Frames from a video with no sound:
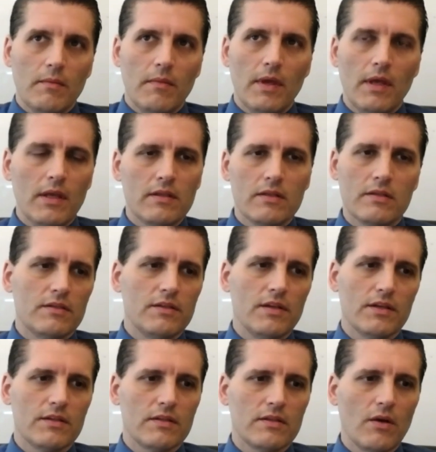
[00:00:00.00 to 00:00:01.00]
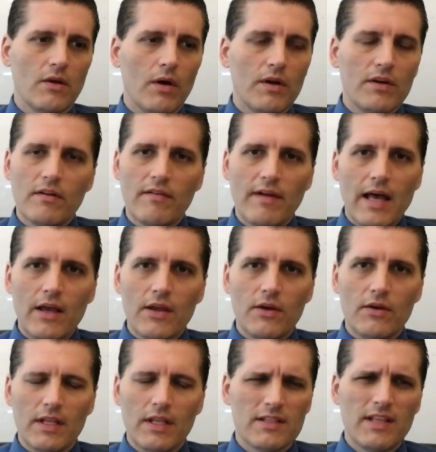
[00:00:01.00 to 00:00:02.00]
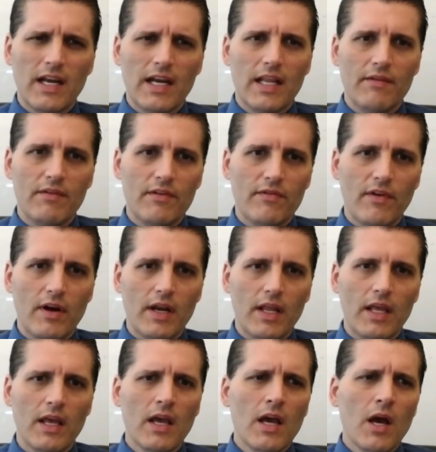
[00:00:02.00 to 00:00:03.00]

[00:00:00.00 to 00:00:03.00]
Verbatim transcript: it's just so undervalued. It's not even funny.